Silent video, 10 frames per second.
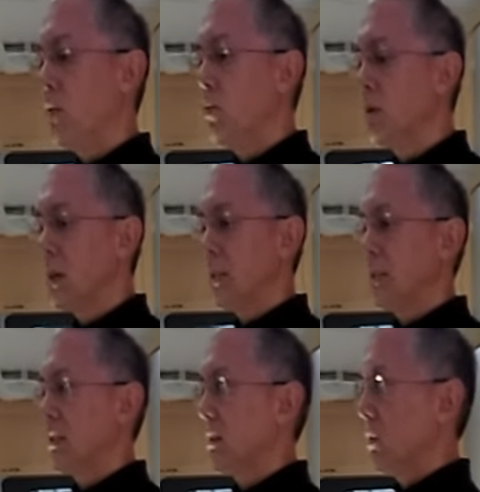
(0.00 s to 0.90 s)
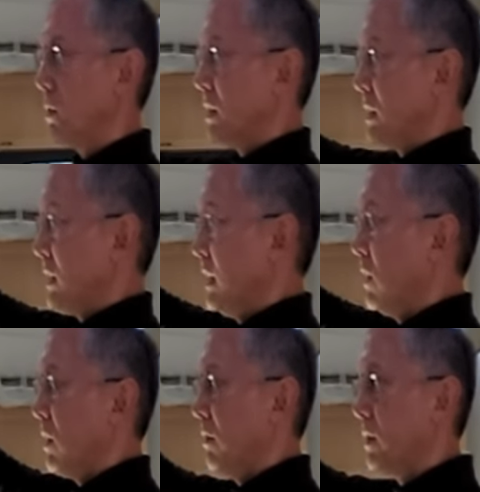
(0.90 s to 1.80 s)
you wouldn't necessarily want to see
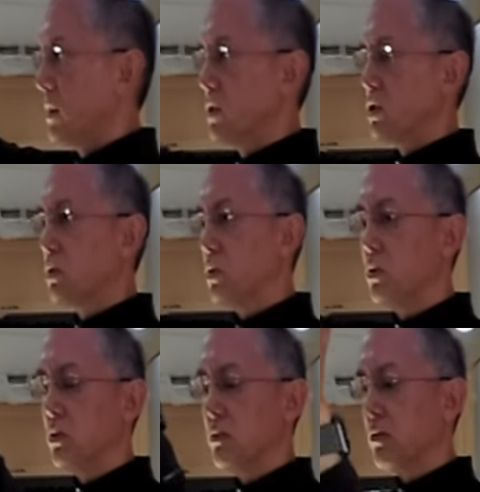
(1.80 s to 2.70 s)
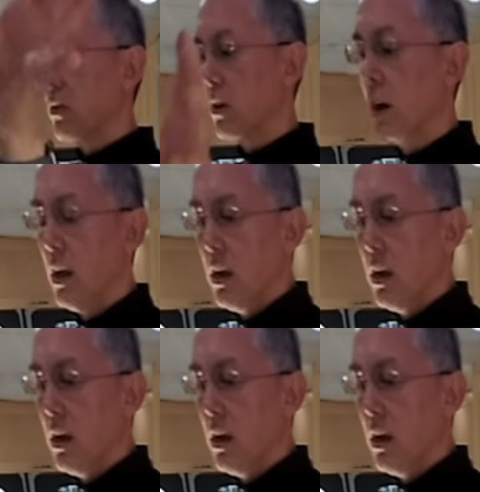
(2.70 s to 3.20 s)
all of the controls for